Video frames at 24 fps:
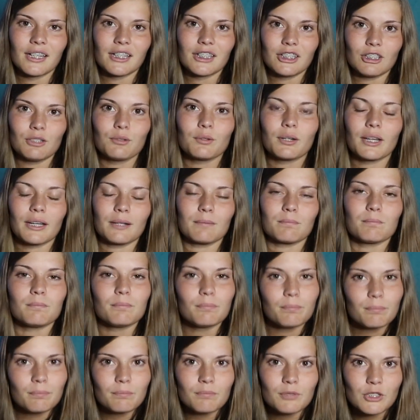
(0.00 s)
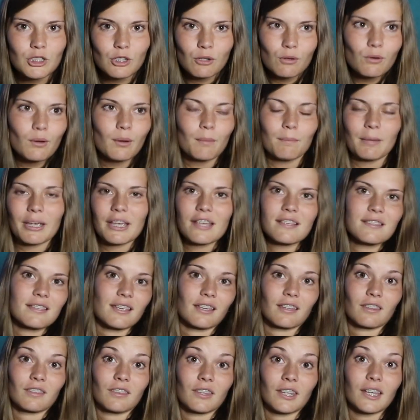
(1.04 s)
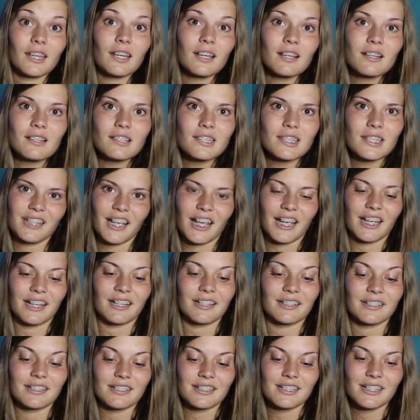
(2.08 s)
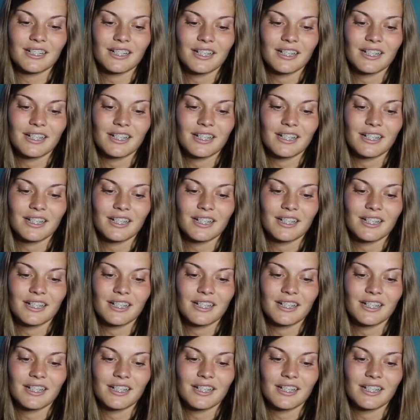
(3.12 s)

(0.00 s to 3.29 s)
you can do amazing things, and